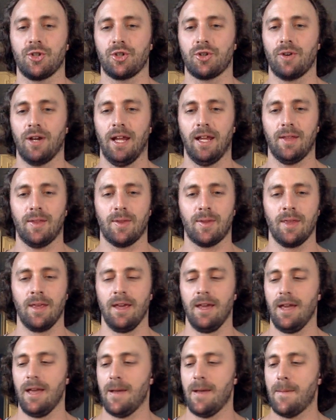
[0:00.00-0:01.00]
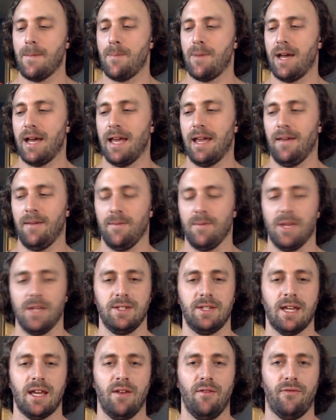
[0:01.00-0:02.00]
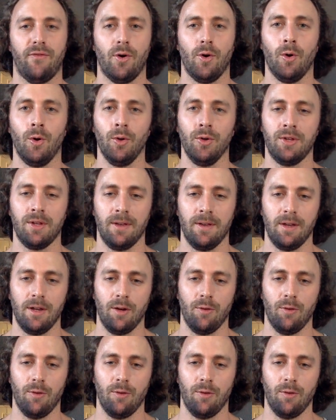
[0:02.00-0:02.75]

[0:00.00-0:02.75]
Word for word: strength by tenfold,